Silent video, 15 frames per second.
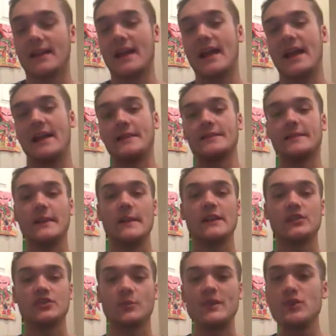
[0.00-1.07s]
and
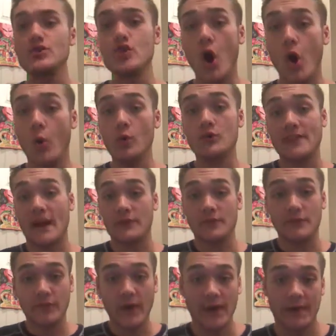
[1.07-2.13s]
so he knows how to
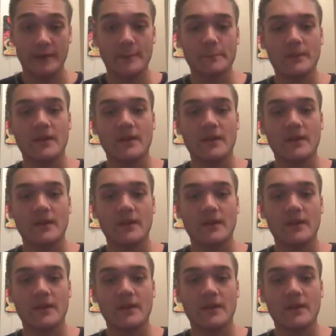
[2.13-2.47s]
fight.